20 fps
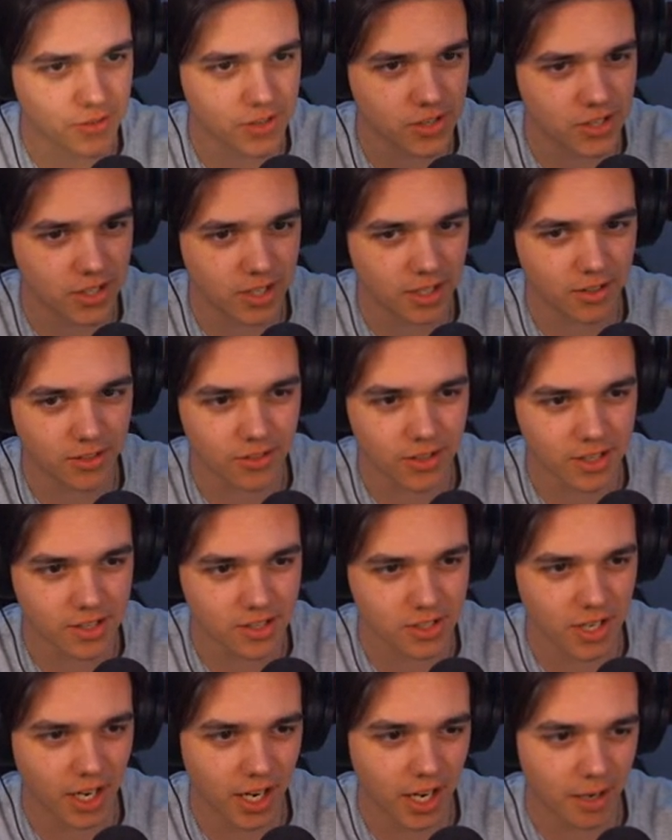have seen
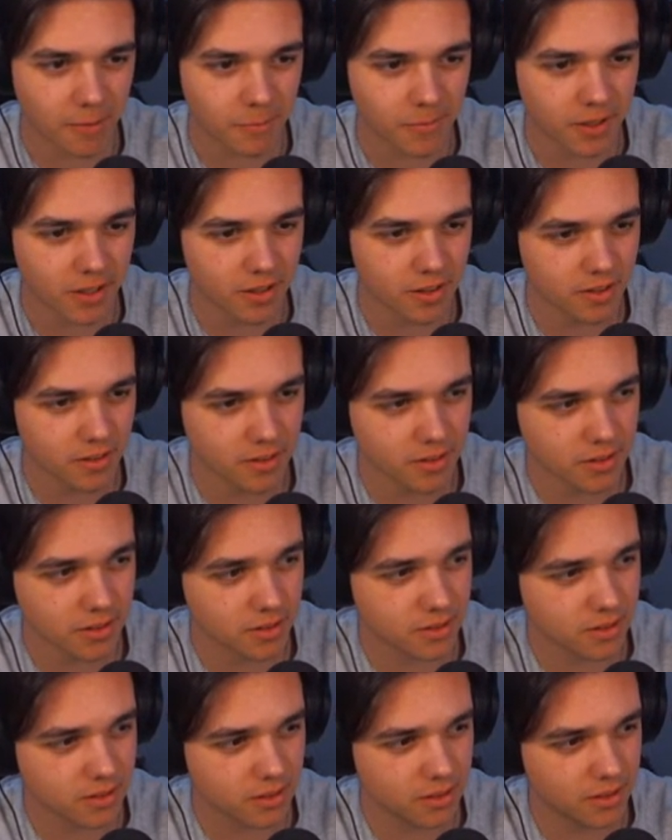this game.
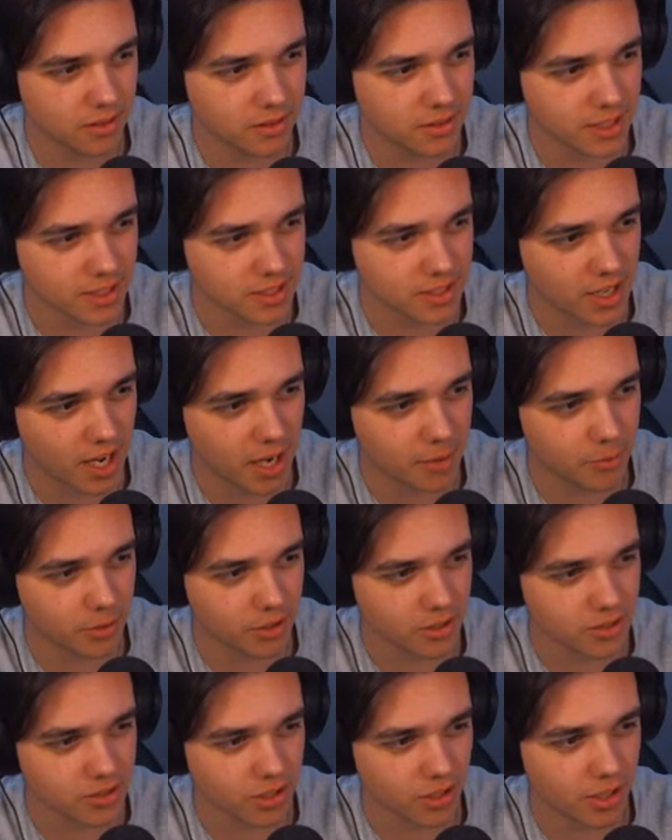This game
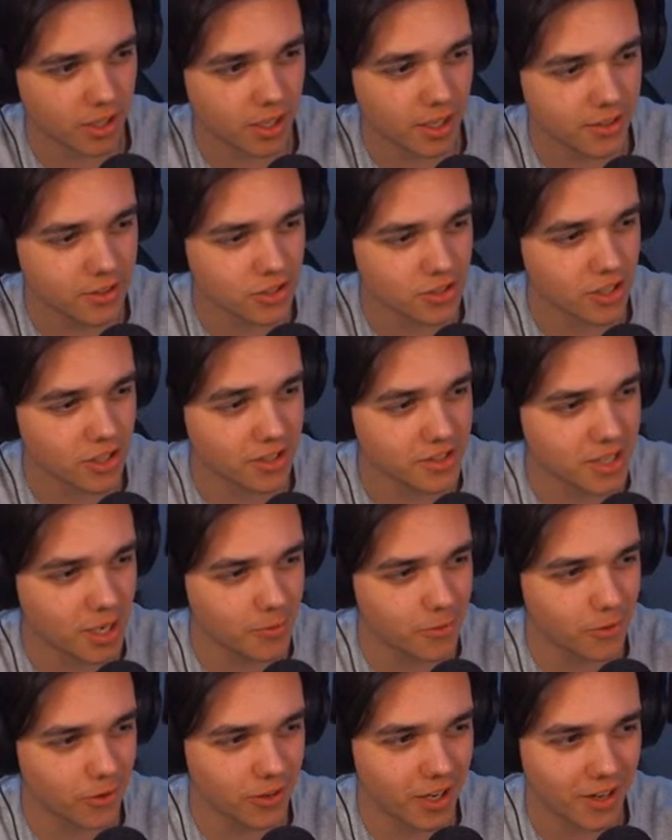looks good. Just
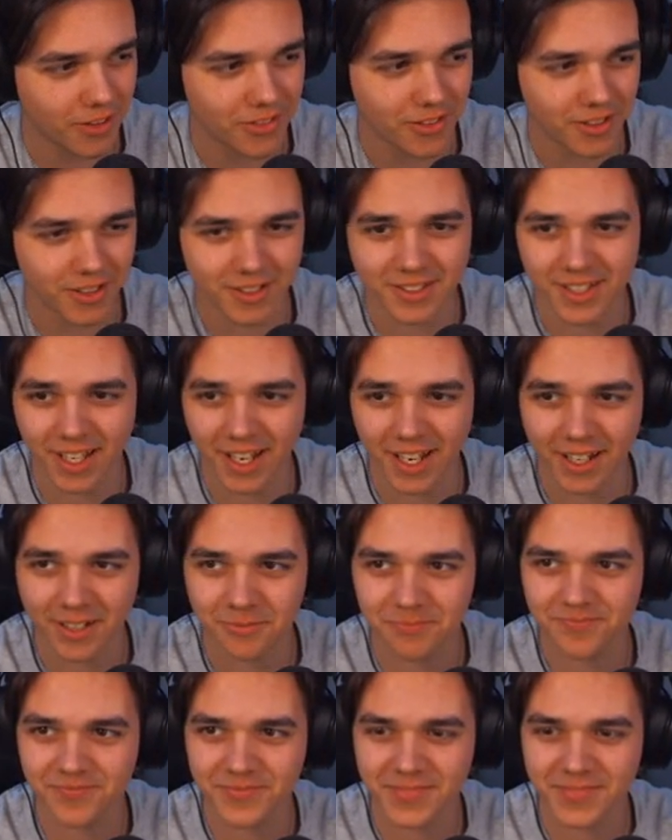unsub for nothing. Dang.